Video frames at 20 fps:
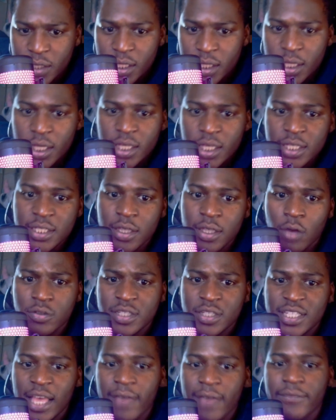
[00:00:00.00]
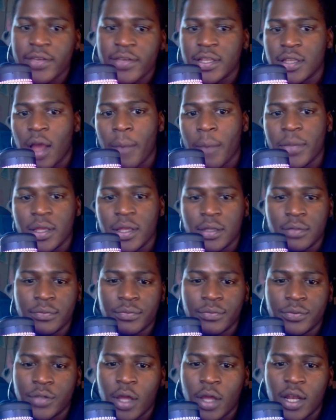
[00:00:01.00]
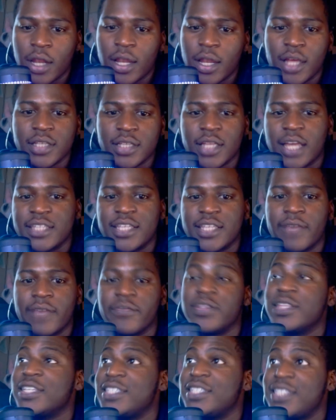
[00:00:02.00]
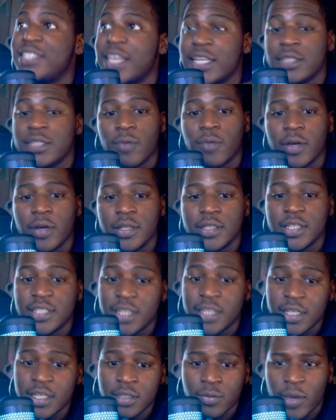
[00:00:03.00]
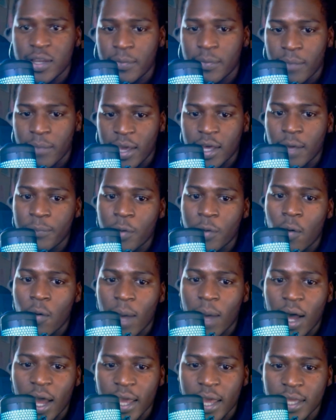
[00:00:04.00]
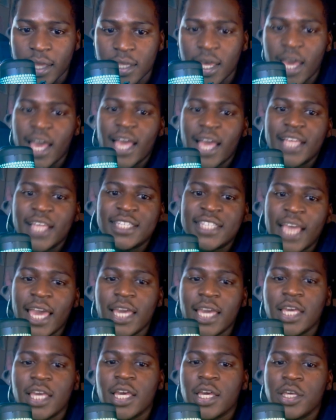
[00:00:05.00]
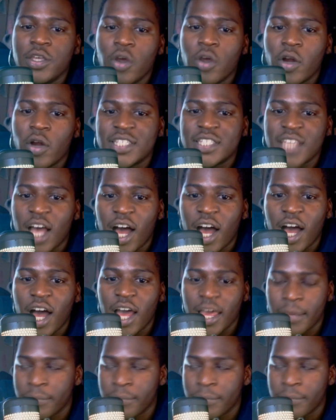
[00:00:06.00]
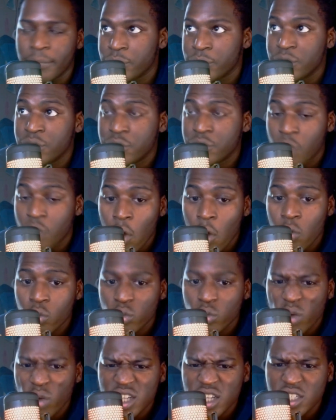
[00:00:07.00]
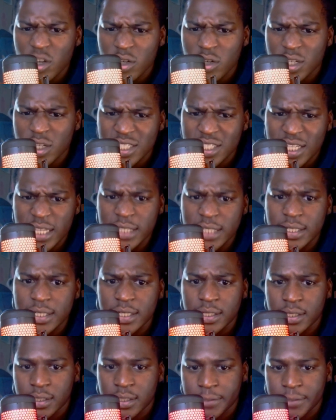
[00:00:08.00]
so seven i mean no no no not seven the sixth one the sixth way to make up your mind take your time don't rush your decisions.